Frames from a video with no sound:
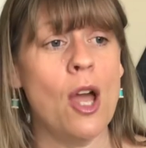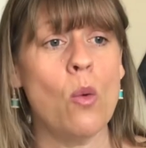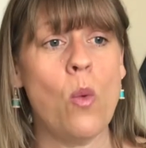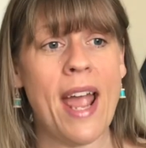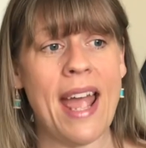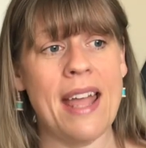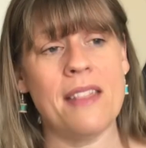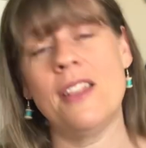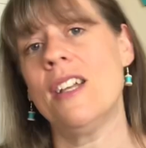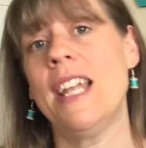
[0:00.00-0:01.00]
where
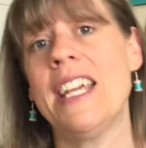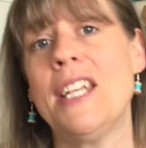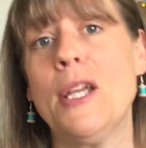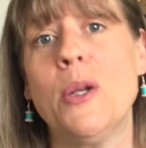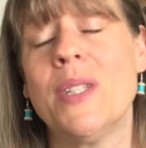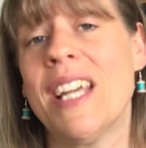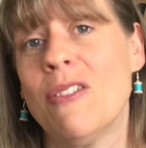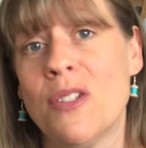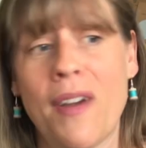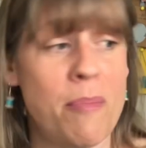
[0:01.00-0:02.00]
the lady who
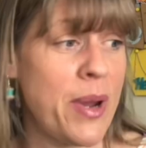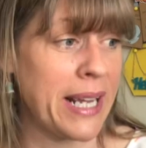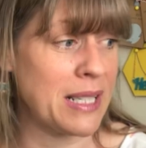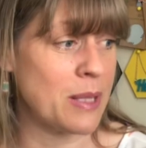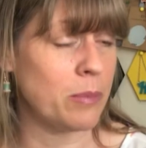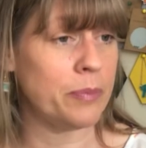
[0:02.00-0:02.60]
sells fabrics